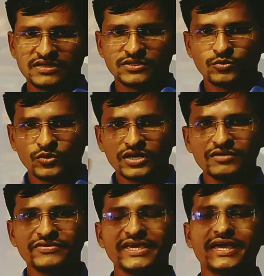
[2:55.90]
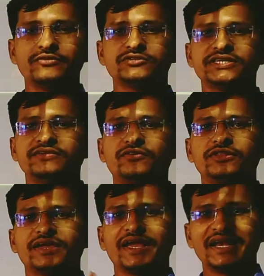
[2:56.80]
The word we are using for
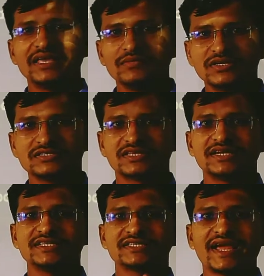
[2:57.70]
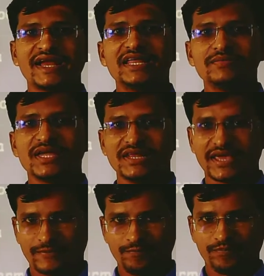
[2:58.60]
the animals, that is
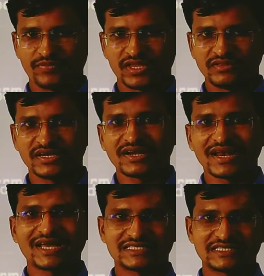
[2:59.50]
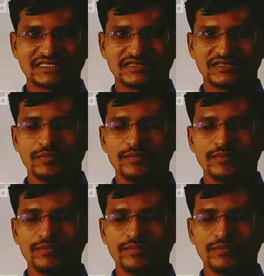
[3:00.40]
animalia, the class, the